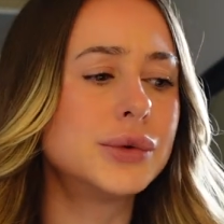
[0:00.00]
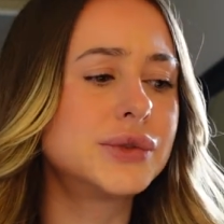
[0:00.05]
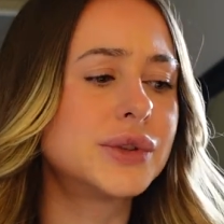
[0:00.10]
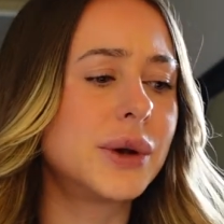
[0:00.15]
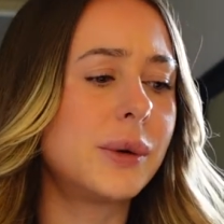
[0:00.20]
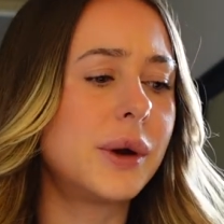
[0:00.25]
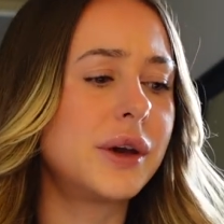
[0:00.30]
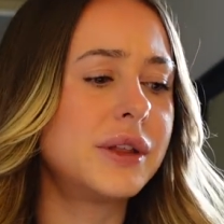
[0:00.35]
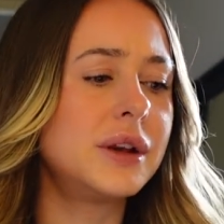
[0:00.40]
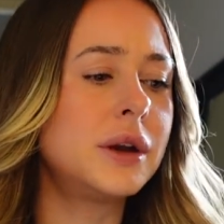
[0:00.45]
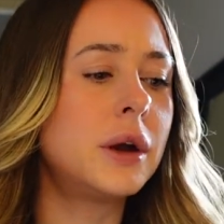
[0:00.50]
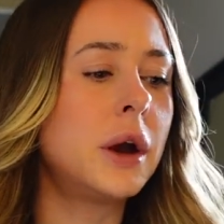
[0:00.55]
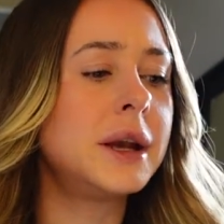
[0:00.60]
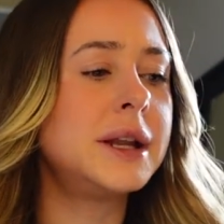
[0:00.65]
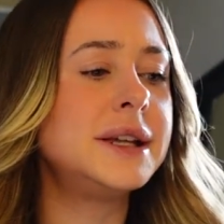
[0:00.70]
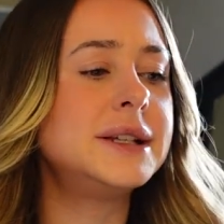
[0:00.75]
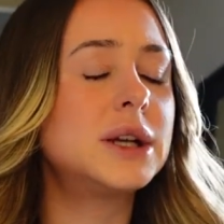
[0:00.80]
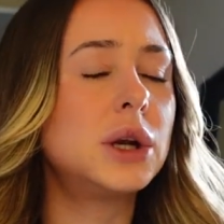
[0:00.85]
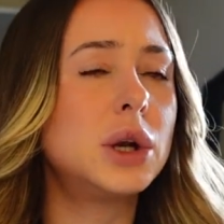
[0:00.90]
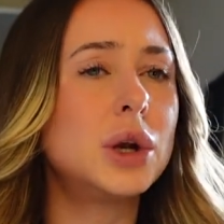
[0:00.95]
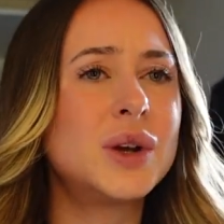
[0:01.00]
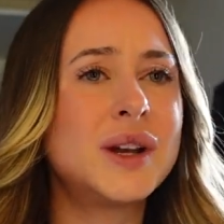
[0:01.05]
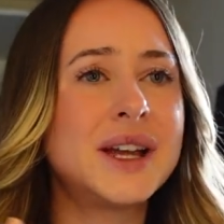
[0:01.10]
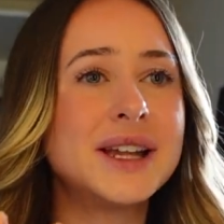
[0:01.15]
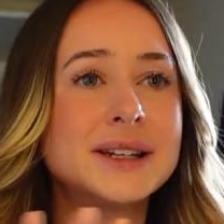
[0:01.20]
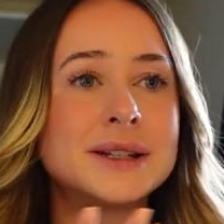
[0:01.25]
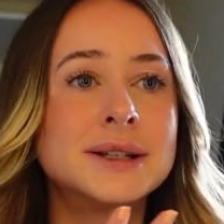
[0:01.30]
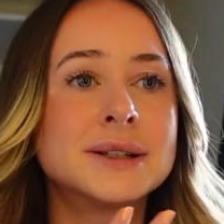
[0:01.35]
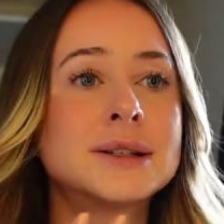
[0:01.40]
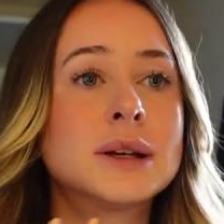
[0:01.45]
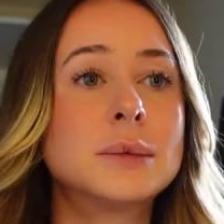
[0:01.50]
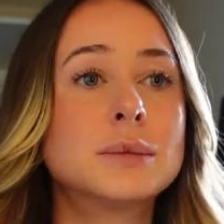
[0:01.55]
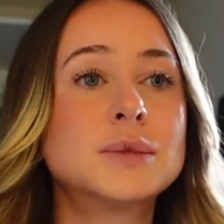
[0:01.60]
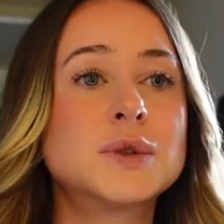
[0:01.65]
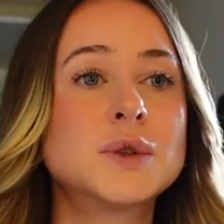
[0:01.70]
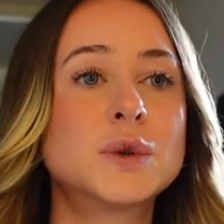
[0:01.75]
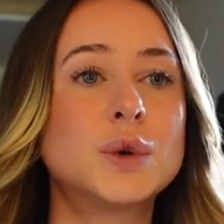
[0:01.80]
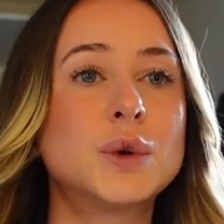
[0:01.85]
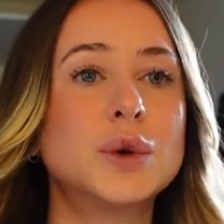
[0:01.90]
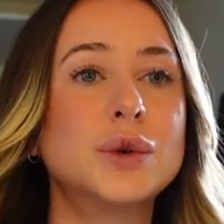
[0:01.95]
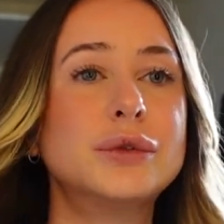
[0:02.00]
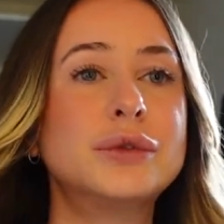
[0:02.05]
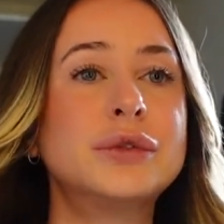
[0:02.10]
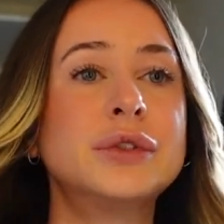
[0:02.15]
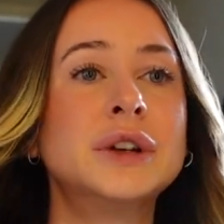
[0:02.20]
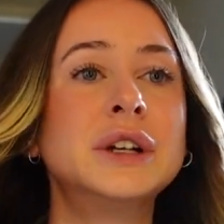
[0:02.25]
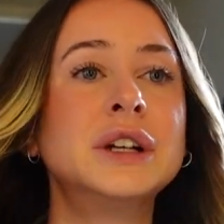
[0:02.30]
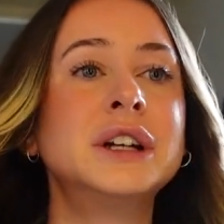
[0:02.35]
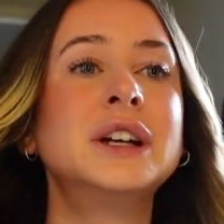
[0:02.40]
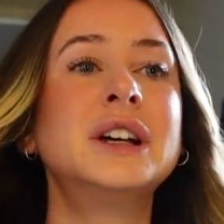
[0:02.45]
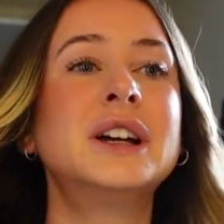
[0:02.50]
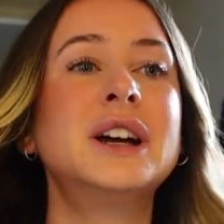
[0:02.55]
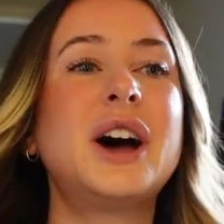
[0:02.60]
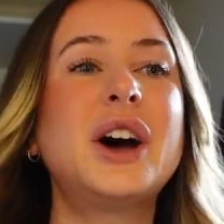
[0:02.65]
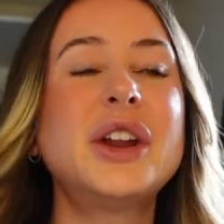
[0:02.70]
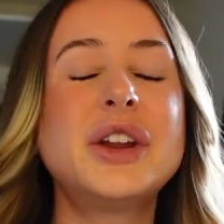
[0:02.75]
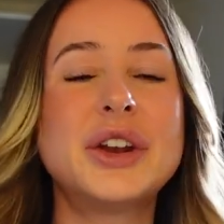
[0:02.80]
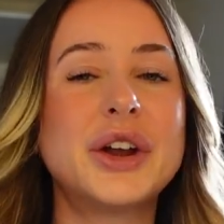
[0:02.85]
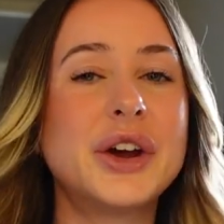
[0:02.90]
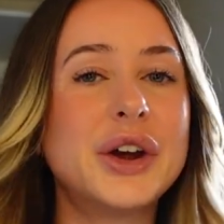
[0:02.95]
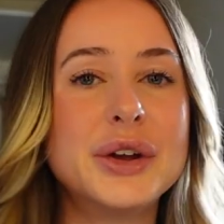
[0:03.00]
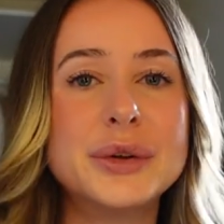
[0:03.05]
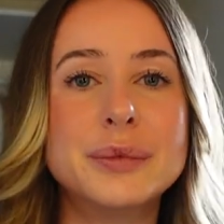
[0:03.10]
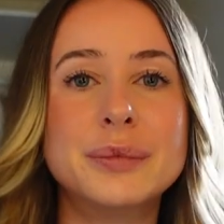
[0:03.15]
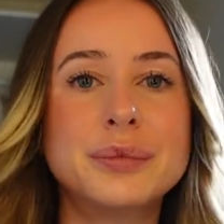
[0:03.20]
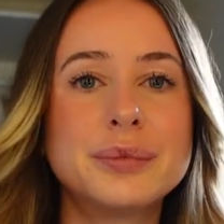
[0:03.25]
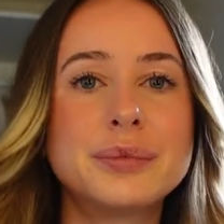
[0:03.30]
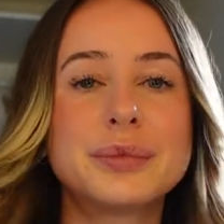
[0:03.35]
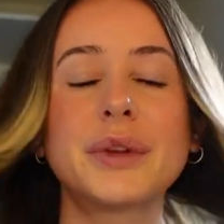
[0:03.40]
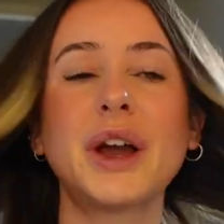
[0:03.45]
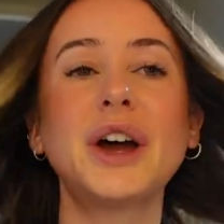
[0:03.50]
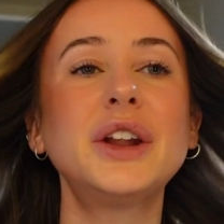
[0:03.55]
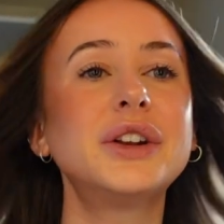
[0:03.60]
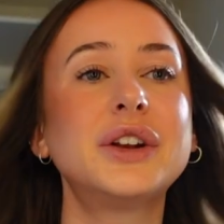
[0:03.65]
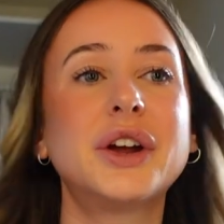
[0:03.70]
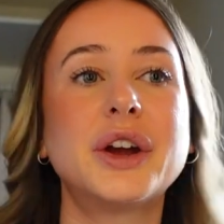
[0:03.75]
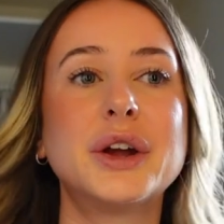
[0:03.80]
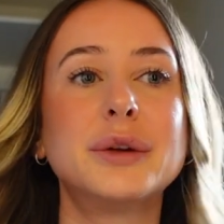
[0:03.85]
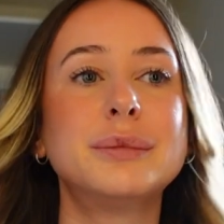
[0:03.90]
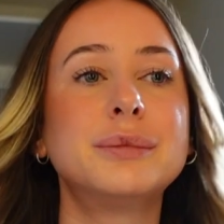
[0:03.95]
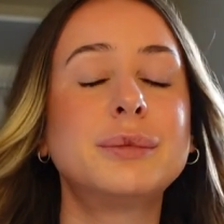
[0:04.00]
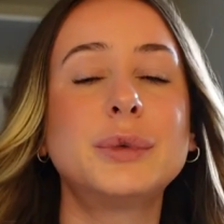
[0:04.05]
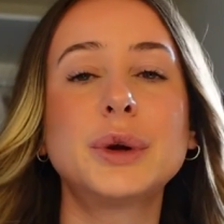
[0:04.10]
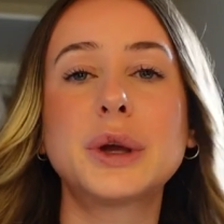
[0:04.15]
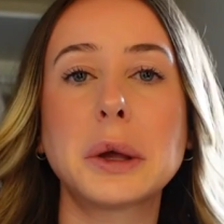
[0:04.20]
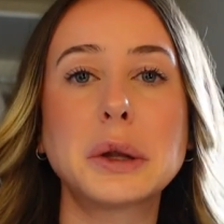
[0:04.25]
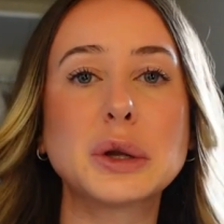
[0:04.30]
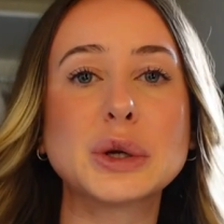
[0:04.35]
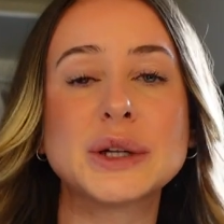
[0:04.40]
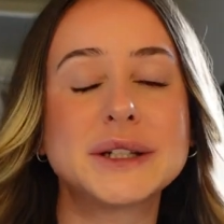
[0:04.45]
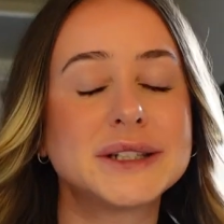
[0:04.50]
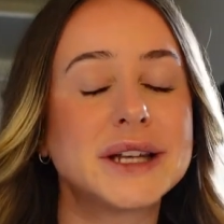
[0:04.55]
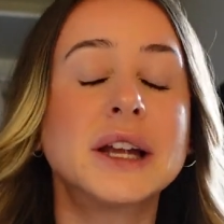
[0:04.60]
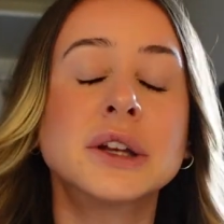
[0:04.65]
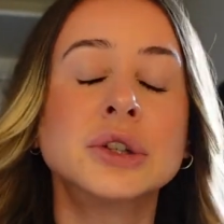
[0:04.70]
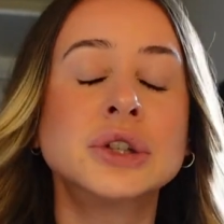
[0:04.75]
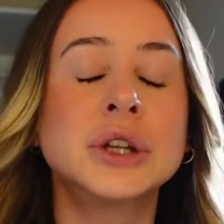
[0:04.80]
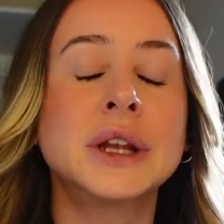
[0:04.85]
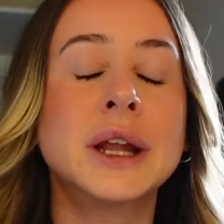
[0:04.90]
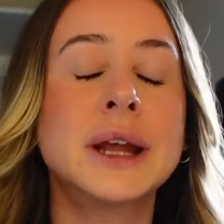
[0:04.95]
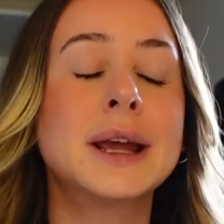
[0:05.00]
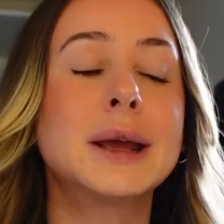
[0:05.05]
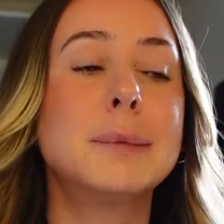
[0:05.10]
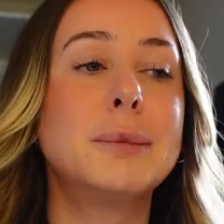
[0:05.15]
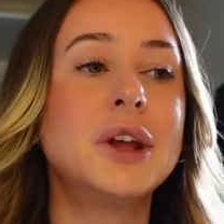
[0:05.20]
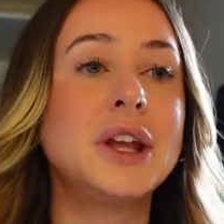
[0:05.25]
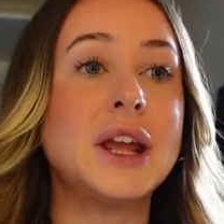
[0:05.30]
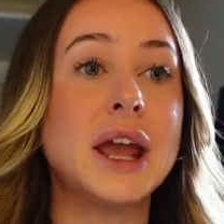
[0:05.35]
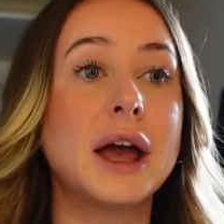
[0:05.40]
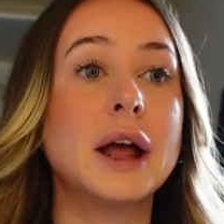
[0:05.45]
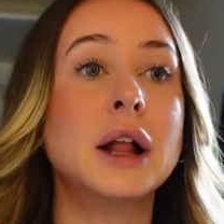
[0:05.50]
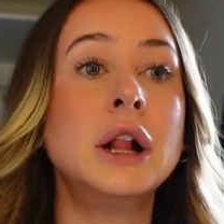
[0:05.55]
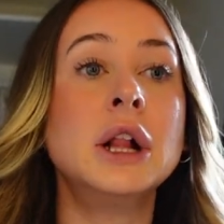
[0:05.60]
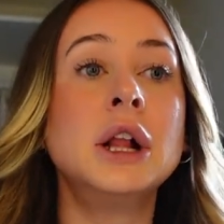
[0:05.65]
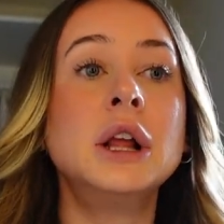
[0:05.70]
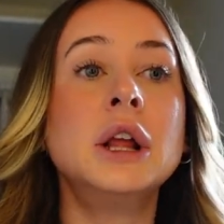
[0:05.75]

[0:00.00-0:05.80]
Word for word: So I think I need to look into some sort of, I don't know, I don't know. We're going on a tangent here, but yeah,